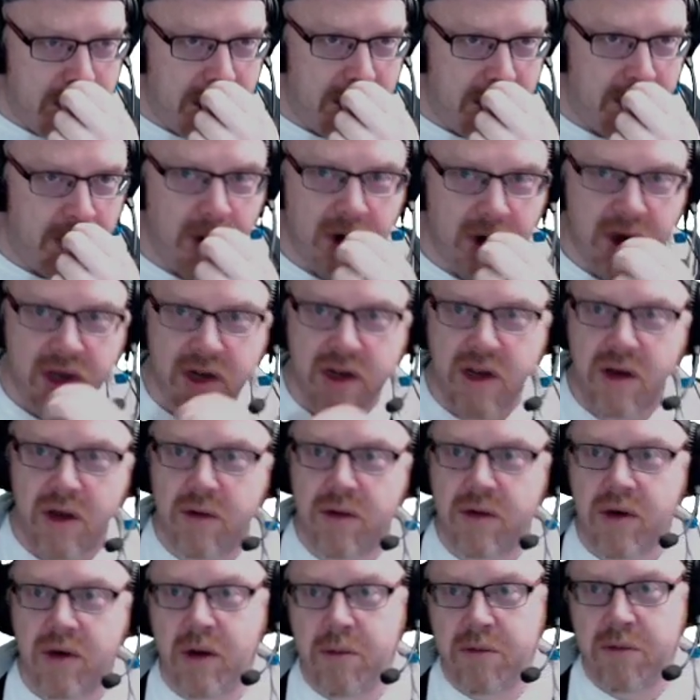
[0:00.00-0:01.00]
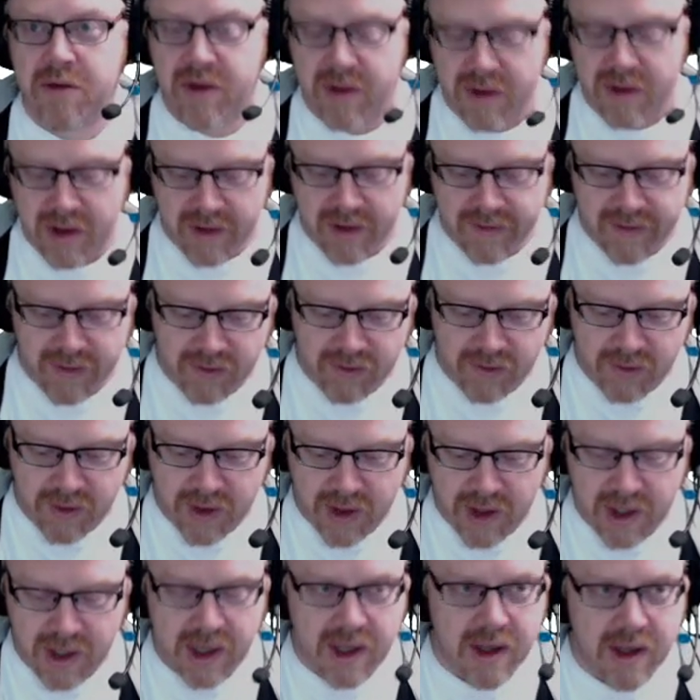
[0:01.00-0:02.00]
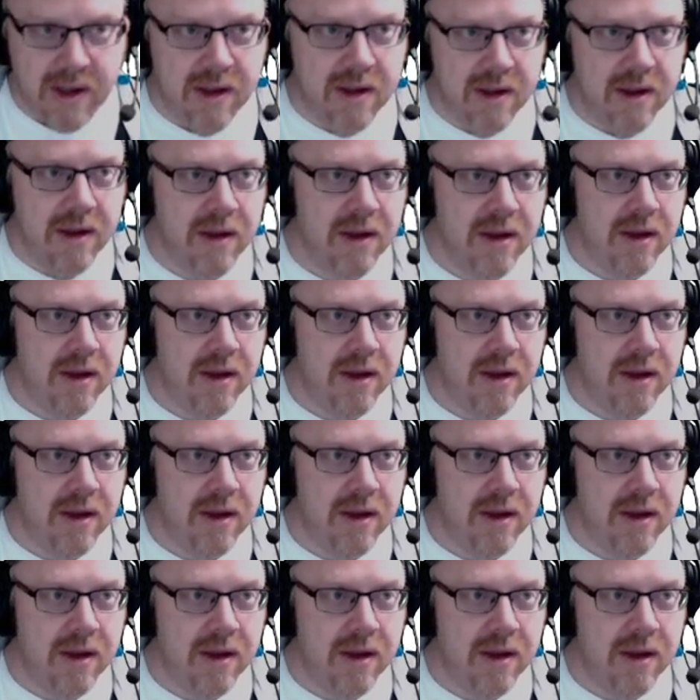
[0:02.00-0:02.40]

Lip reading: what Godot's options are for drawing lines.